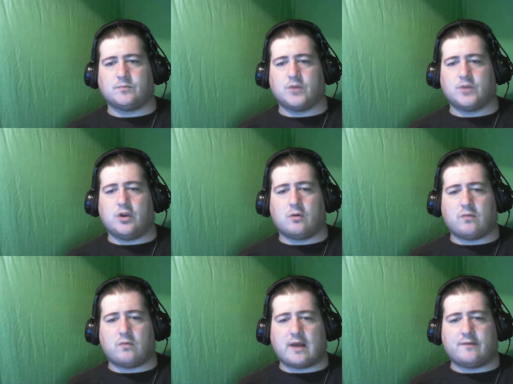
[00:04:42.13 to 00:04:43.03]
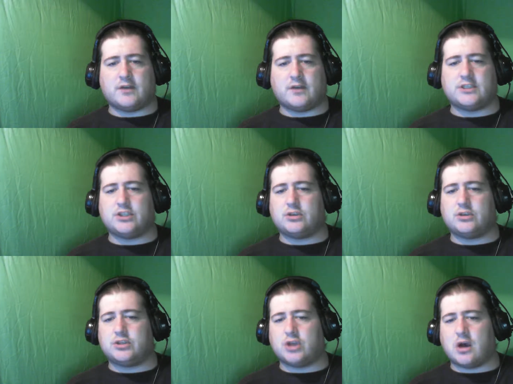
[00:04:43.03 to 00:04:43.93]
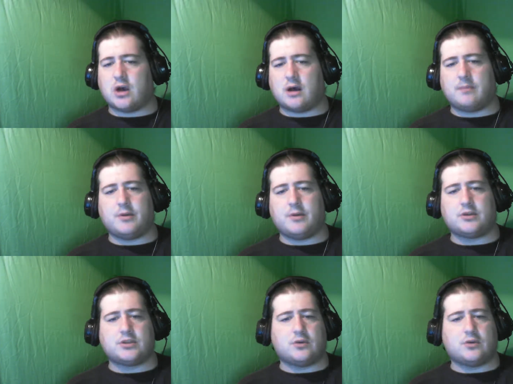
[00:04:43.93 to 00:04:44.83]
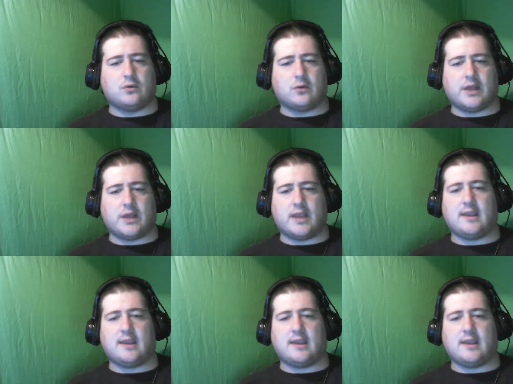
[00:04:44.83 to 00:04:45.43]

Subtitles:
Your reference, your job, your schooling,